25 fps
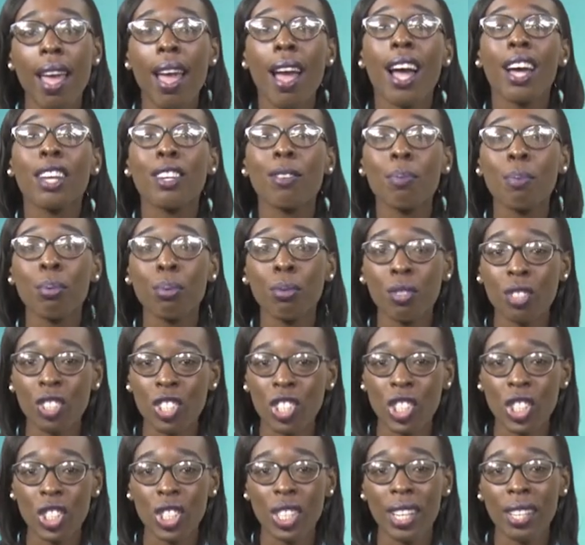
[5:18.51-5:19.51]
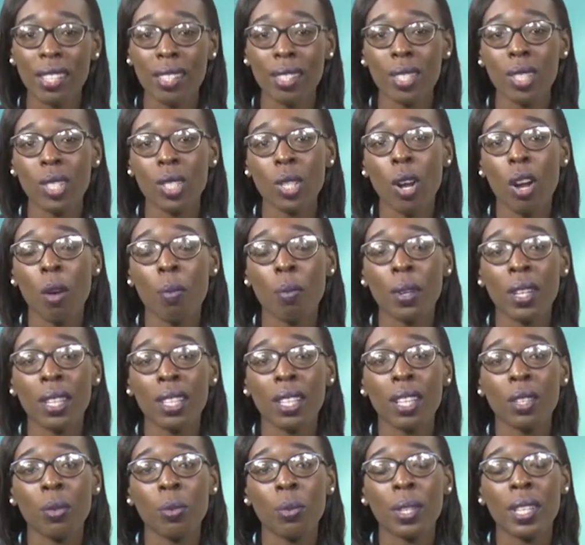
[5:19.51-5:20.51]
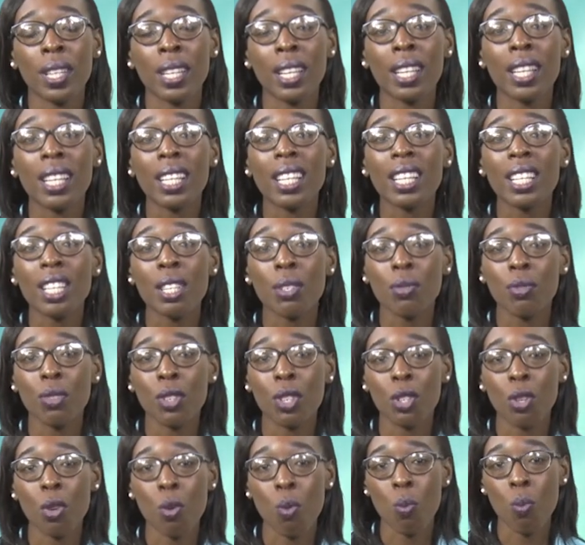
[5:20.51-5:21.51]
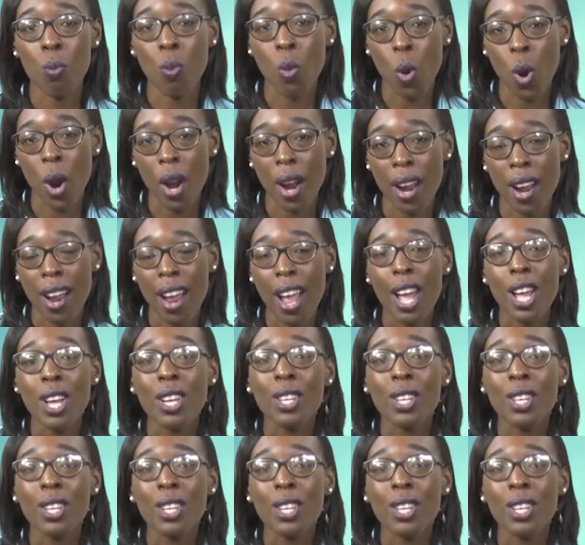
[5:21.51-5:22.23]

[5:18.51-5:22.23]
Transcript: and appreciate the topic that we did even more.